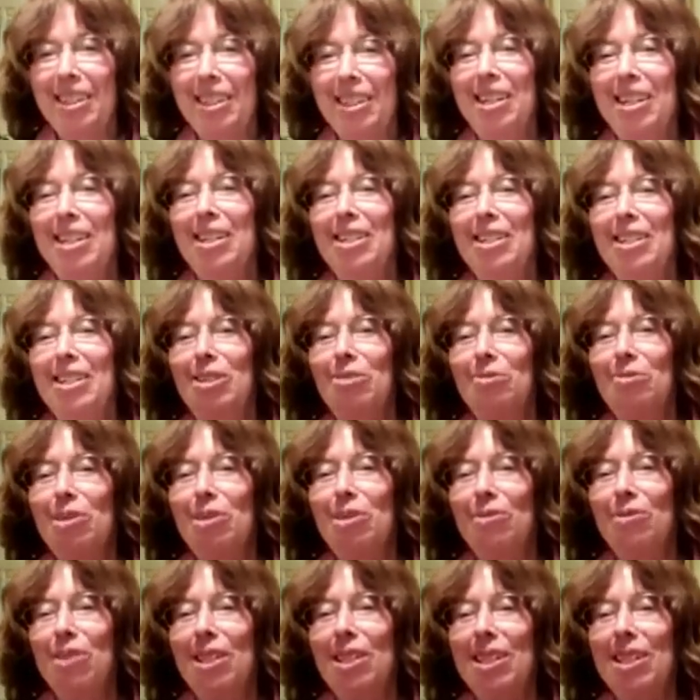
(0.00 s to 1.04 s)
So
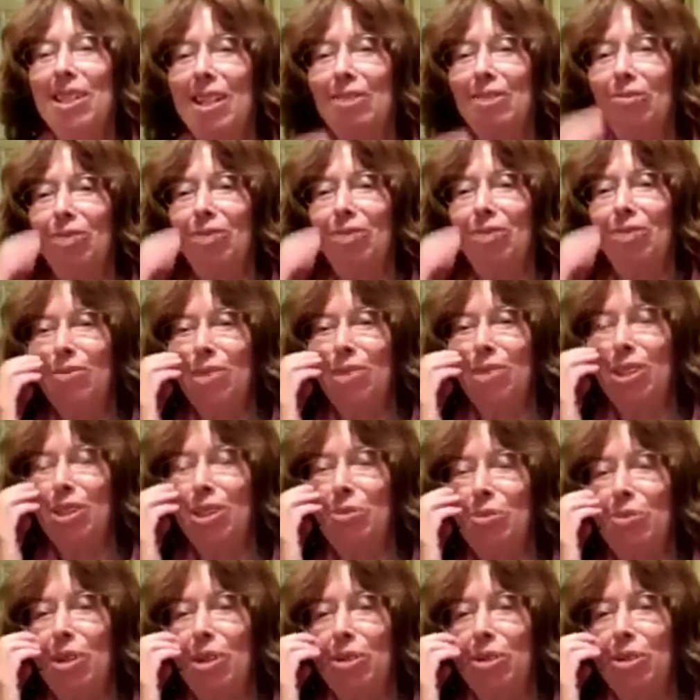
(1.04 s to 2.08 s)
Rivka is the
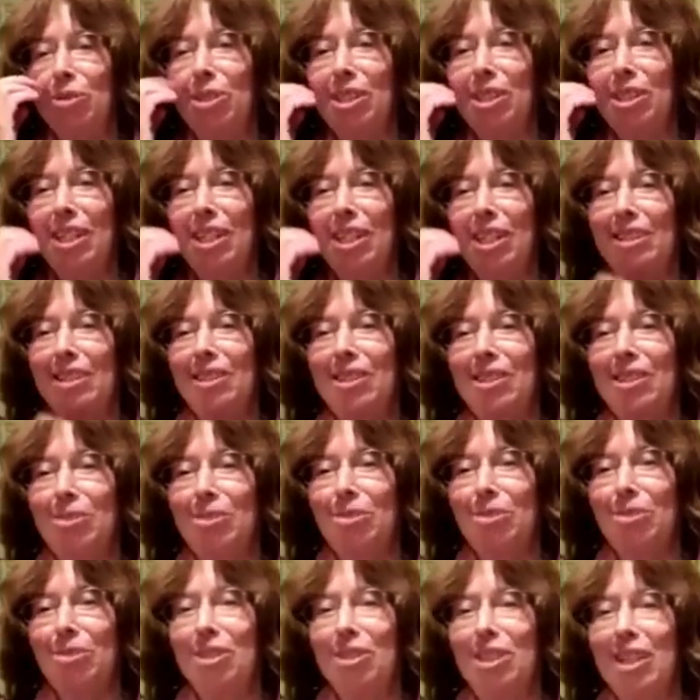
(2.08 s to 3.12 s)
one who sends
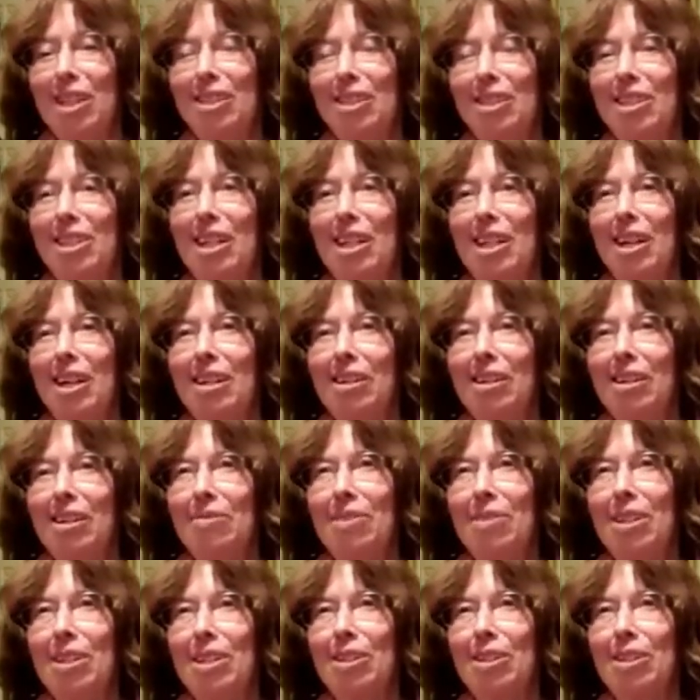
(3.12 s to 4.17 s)
Yaakov
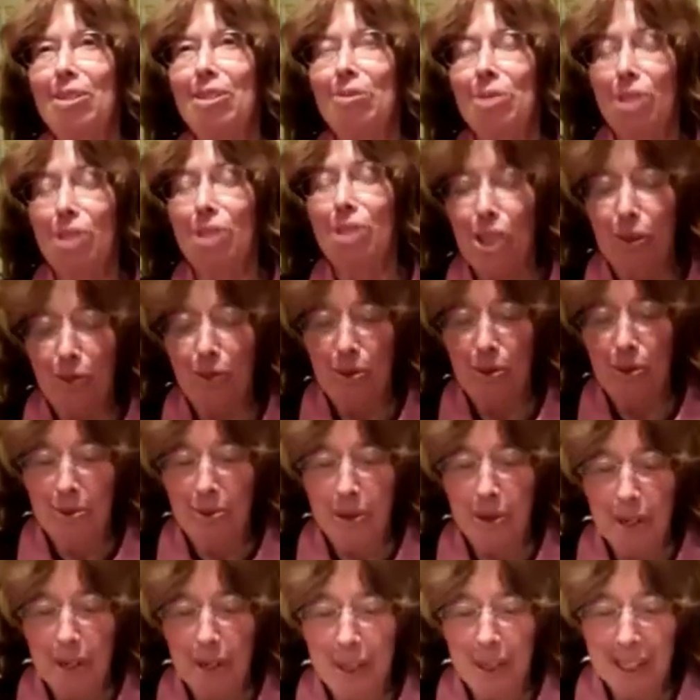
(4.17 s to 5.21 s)
in to receive the
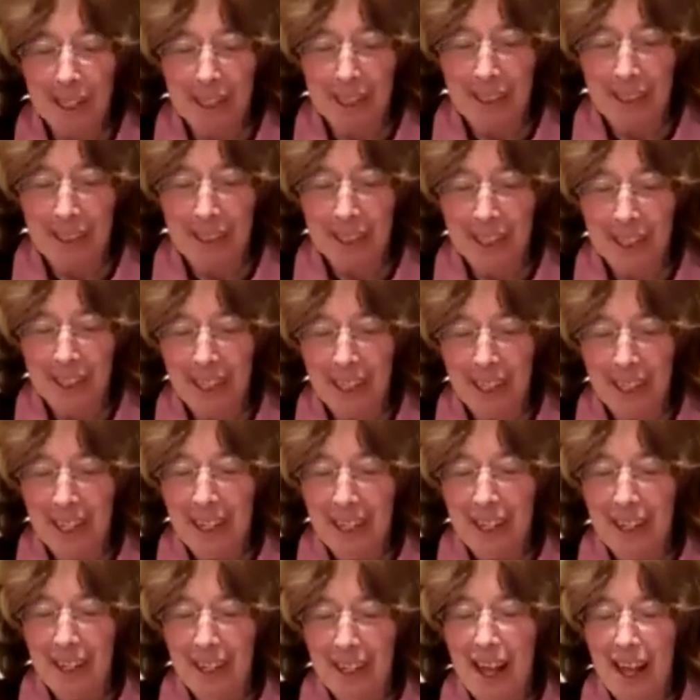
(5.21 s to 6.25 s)
brachas.
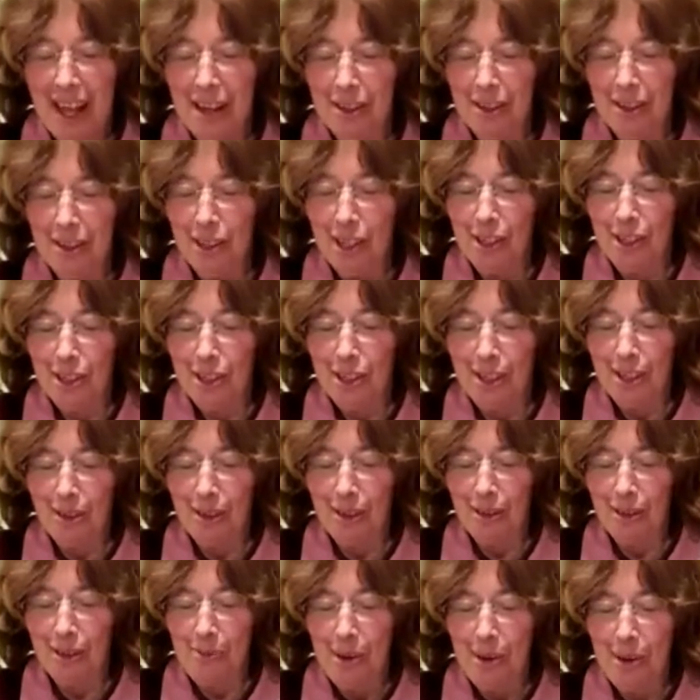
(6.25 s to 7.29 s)
And just it
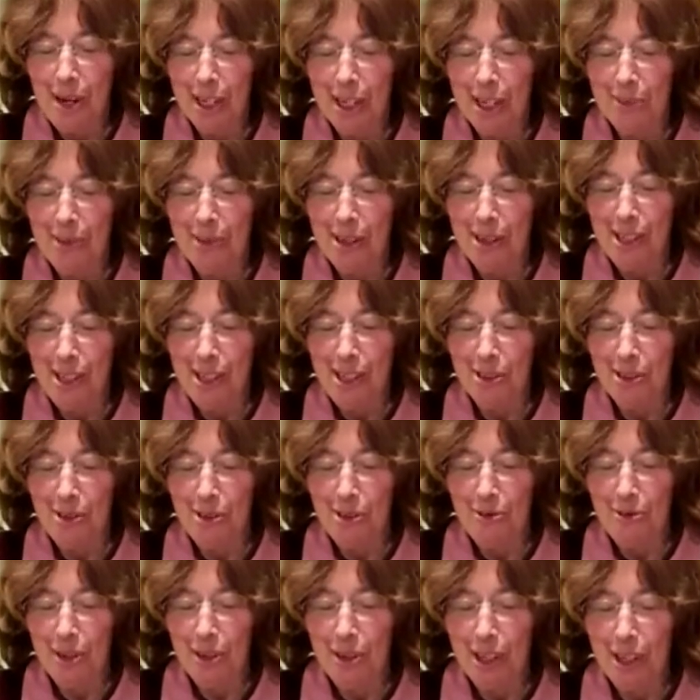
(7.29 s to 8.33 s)
reminds me as a little
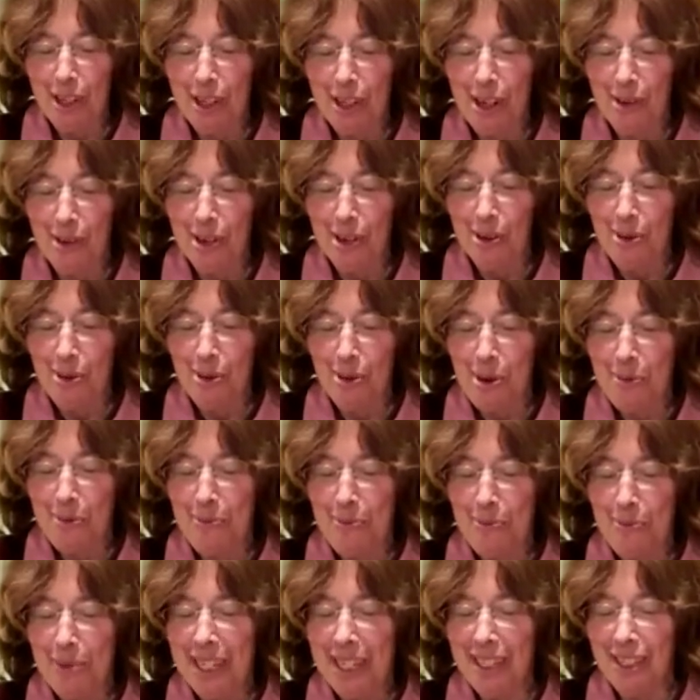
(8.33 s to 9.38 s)
footnote that all
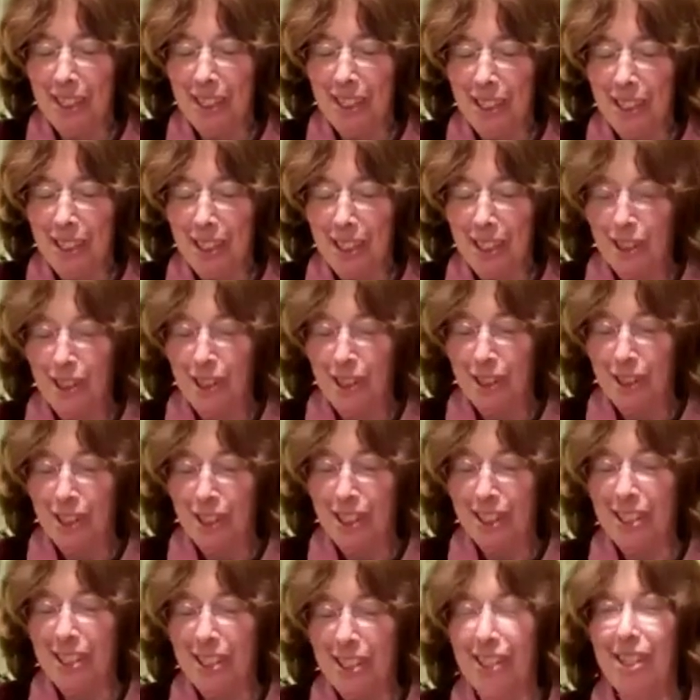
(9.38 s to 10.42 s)
big decisions in
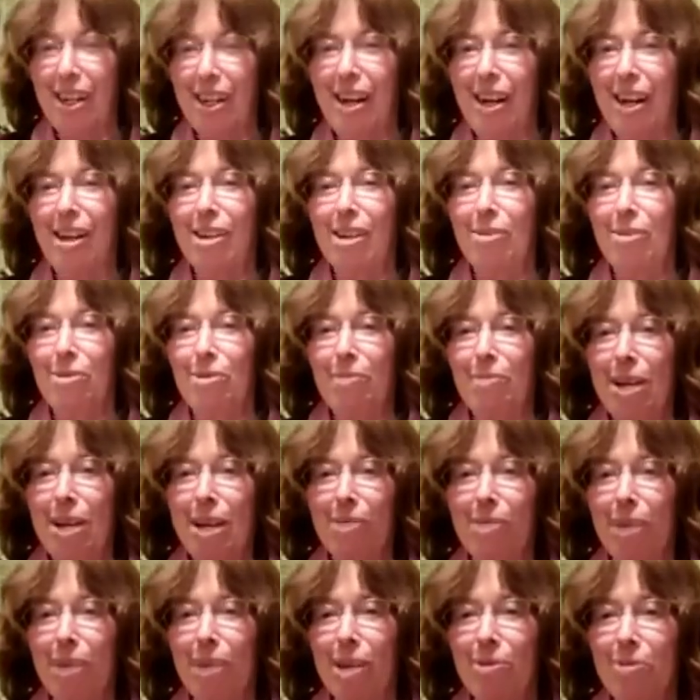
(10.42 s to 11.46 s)
Tanakh were made
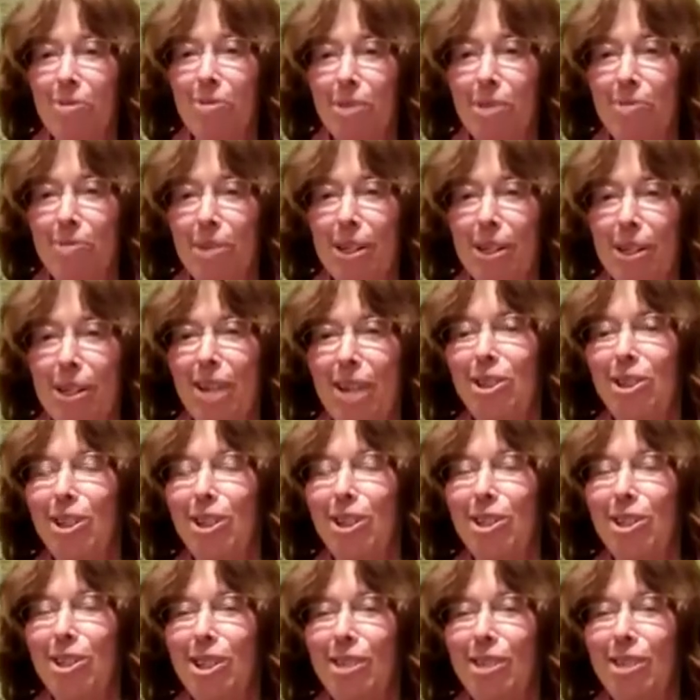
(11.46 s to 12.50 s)
by women. I'll
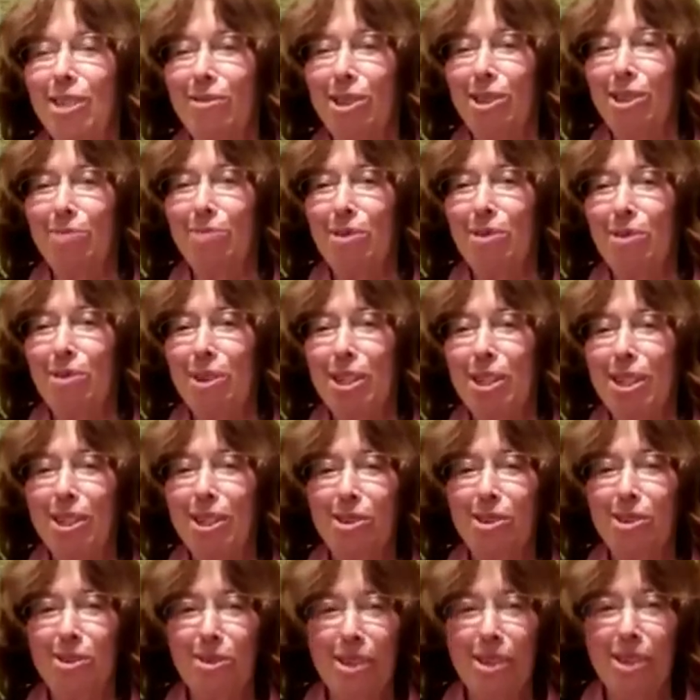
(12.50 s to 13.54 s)
just give a small
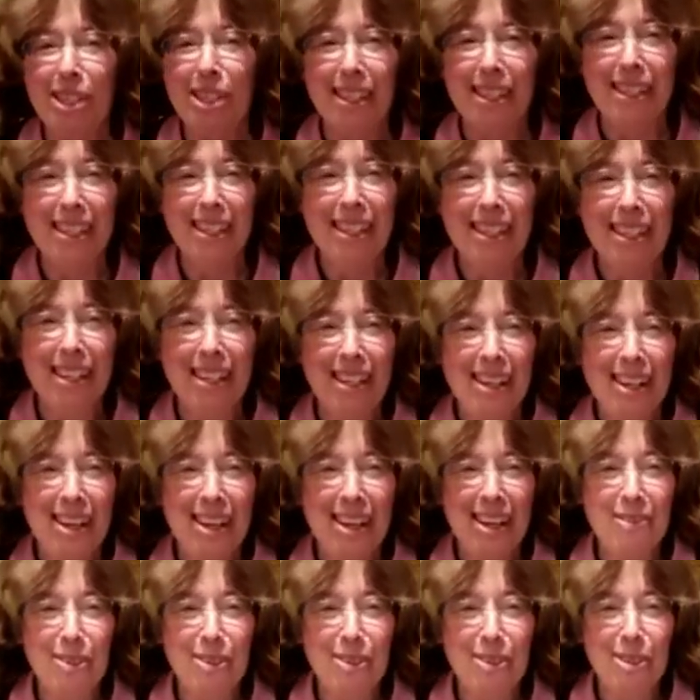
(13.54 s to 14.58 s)
history of
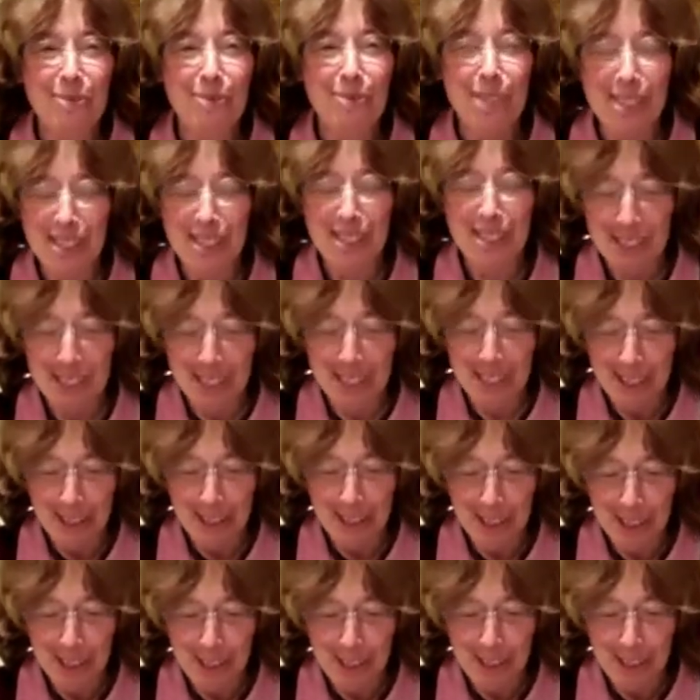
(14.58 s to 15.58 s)
those big decisions.